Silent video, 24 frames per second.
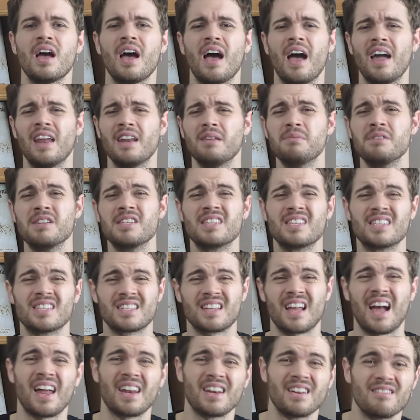Enemies
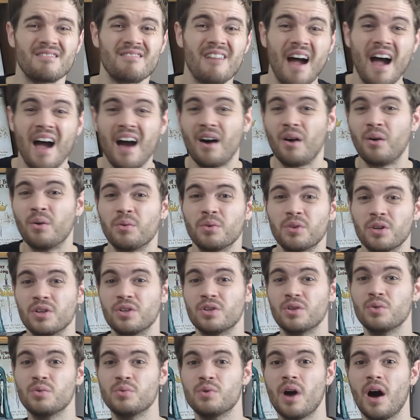stand around and
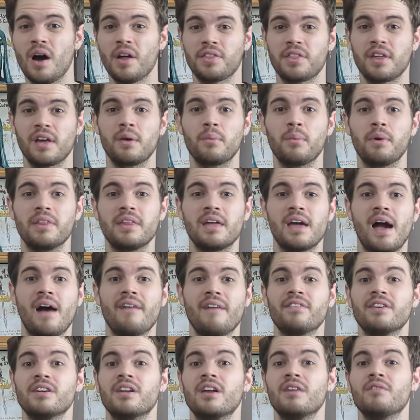do nothing when they
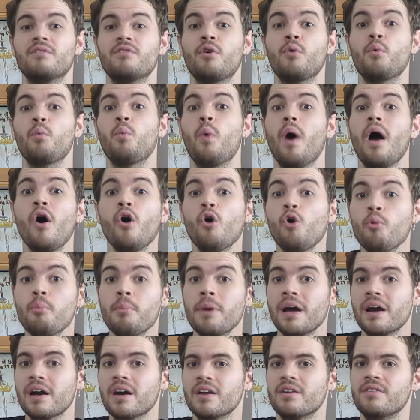have an
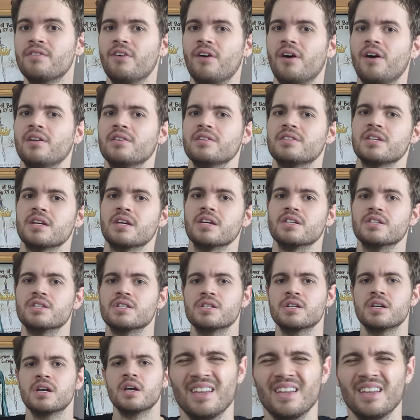overwhelming advantage.